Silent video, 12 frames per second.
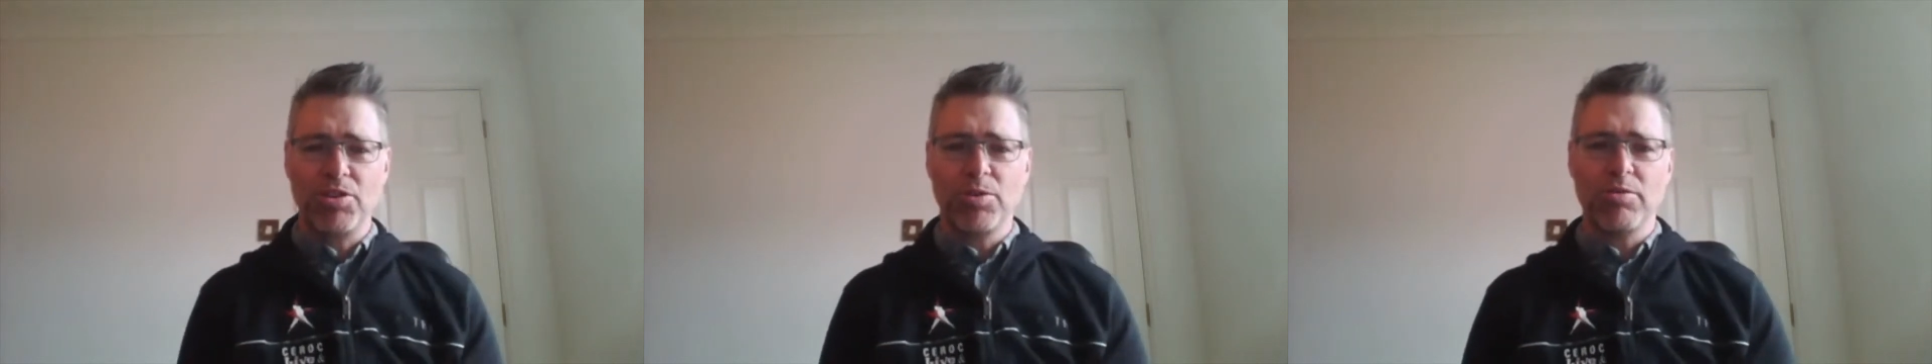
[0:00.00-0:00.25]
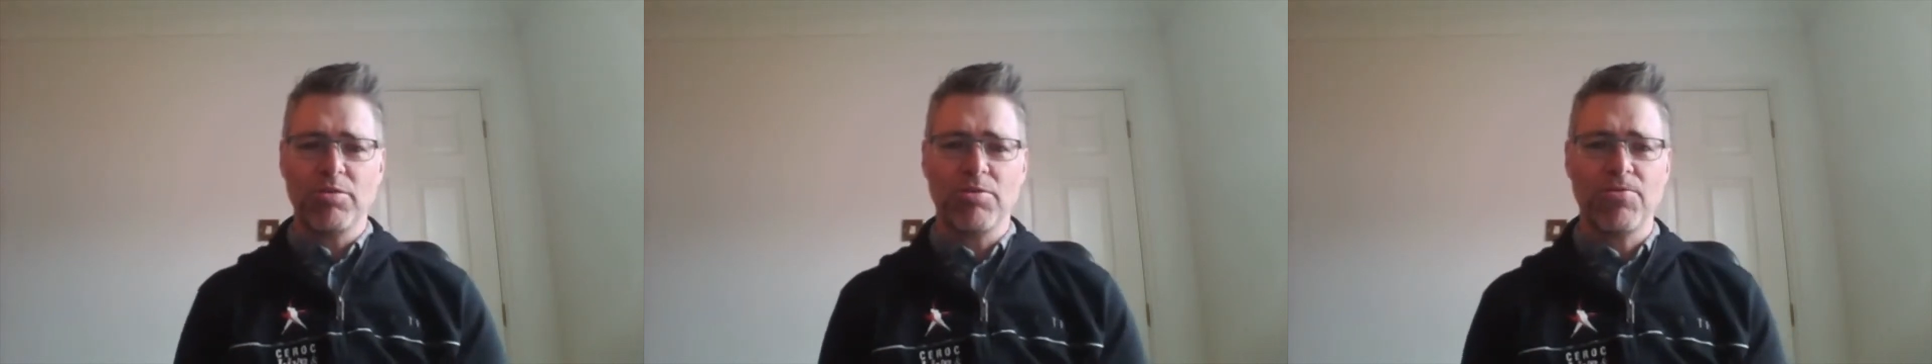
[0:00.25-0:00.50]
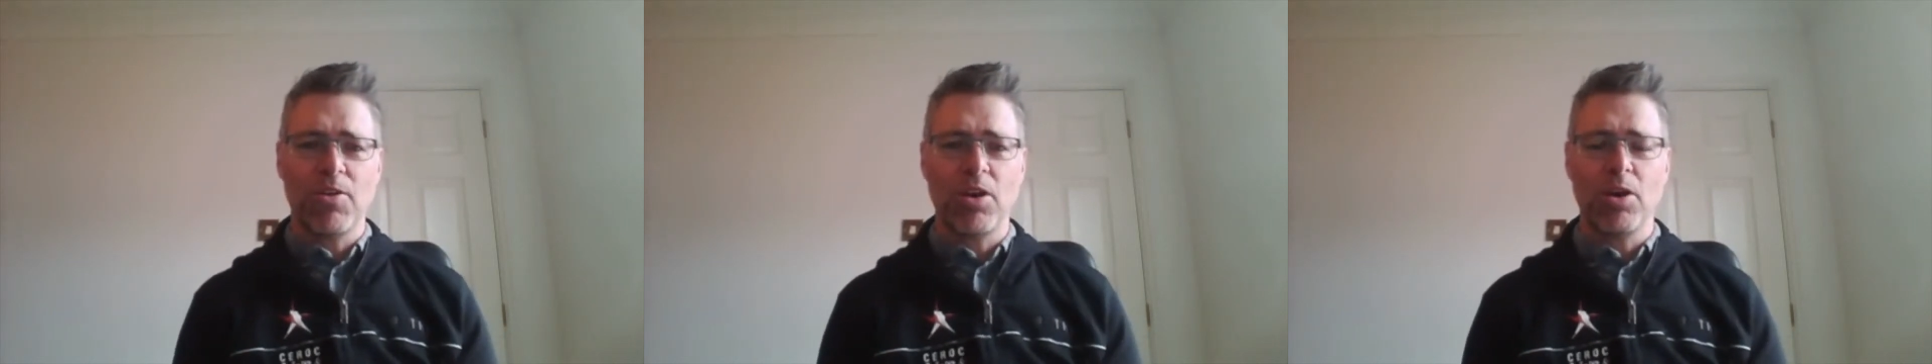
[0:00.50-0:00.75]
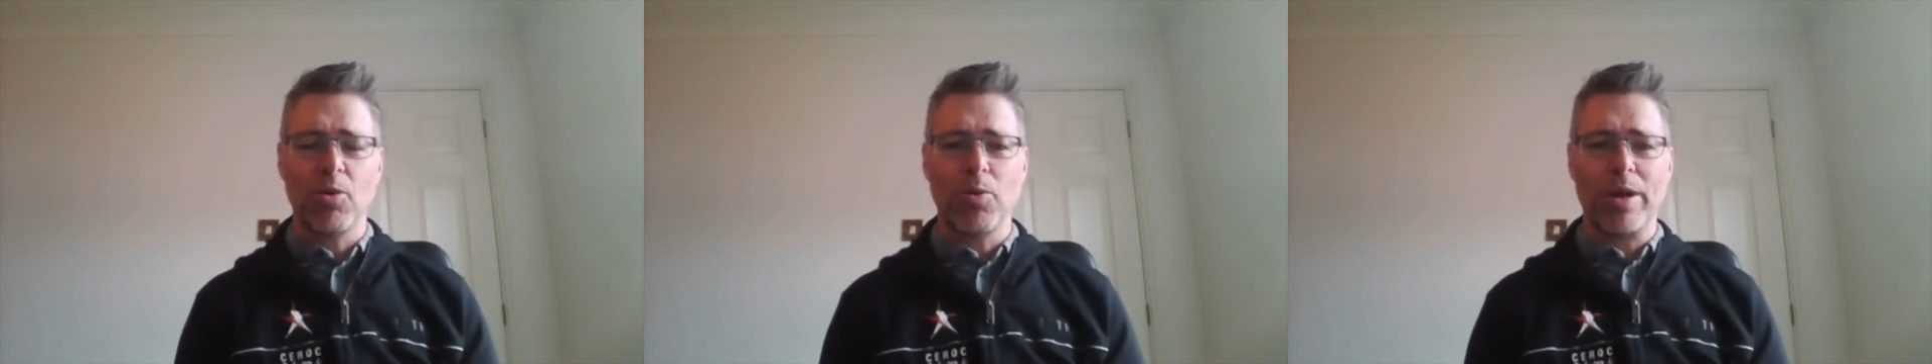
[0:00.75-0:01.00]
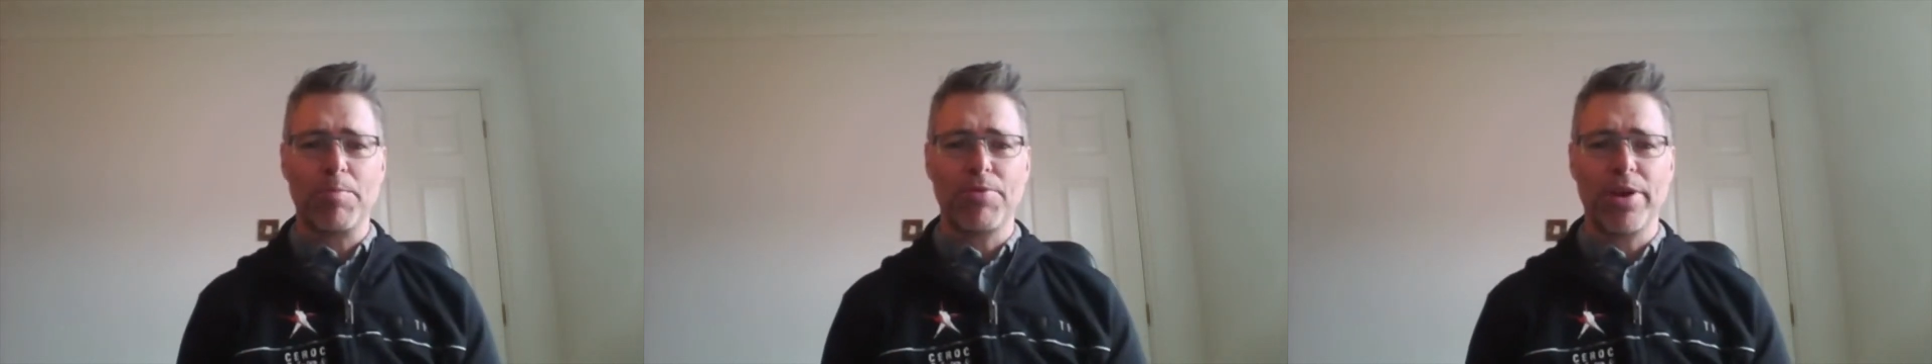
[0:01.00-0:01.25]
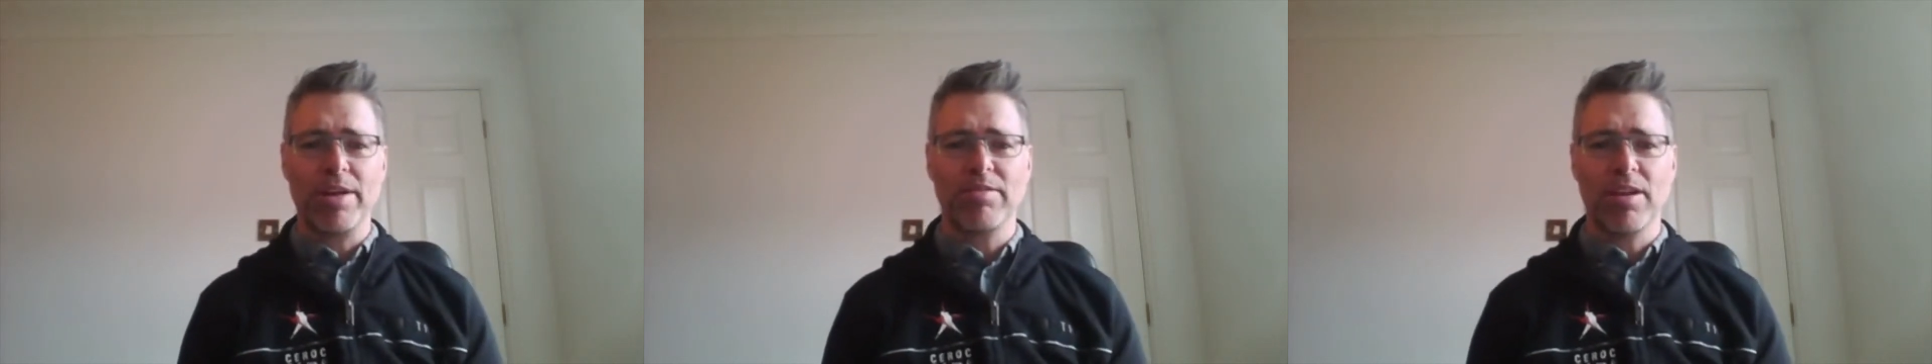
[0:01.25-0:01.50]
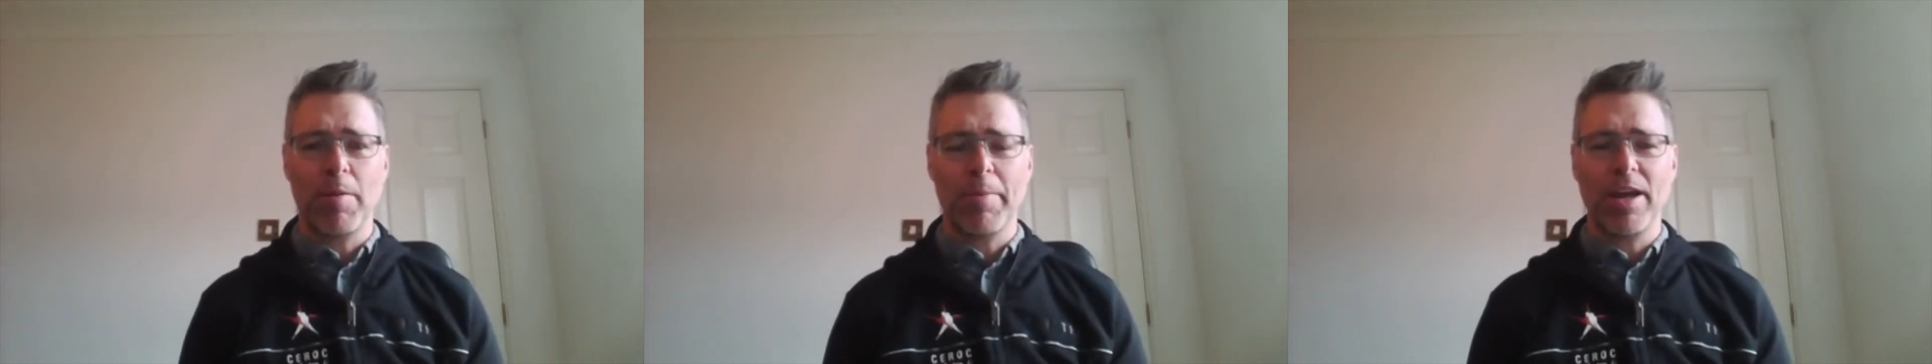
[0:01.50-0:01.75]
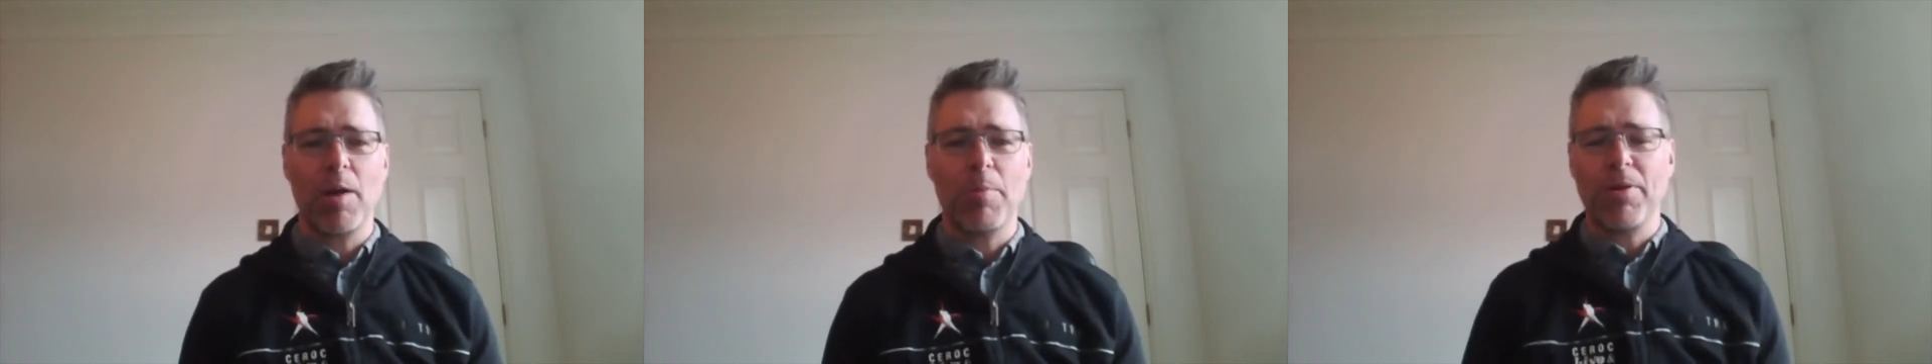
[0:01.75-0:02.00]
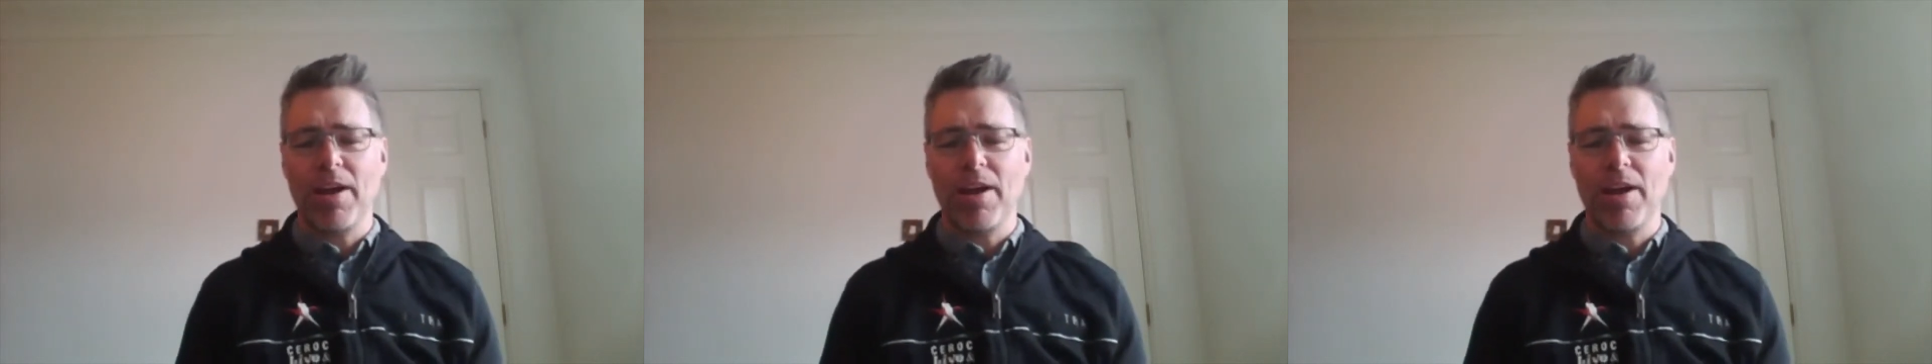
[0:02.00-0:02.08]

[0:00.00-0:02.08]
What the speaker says: do as a follow when a break's coming up?